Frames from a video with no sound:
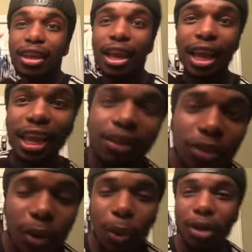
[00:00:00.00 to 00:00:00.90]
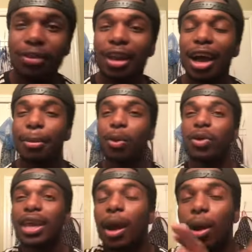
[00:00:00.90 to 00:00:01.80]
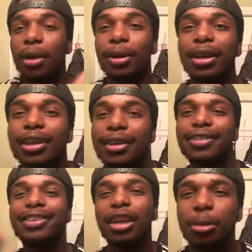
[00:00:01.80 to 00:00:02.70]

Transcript: into one slap, bro. You get syllable